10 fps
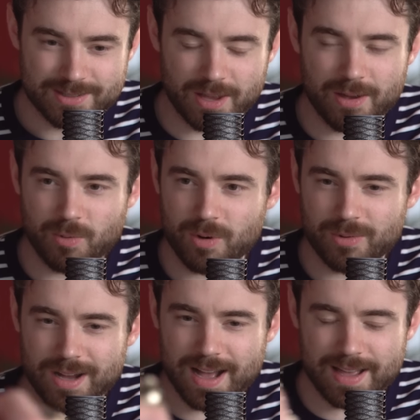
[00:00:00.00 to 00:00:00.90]

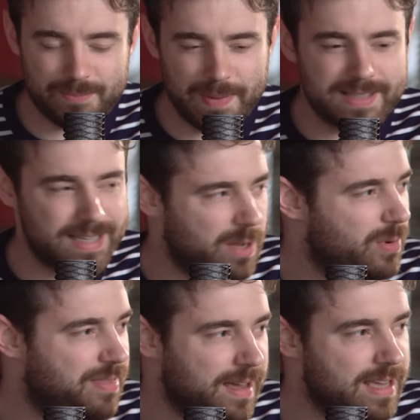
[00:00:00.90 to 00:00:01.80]
So basically,
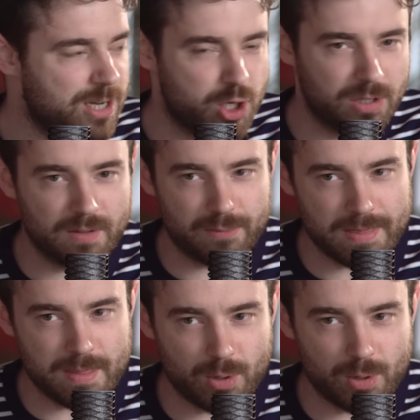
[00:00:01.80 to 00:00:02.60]
we think he shouldn't have written the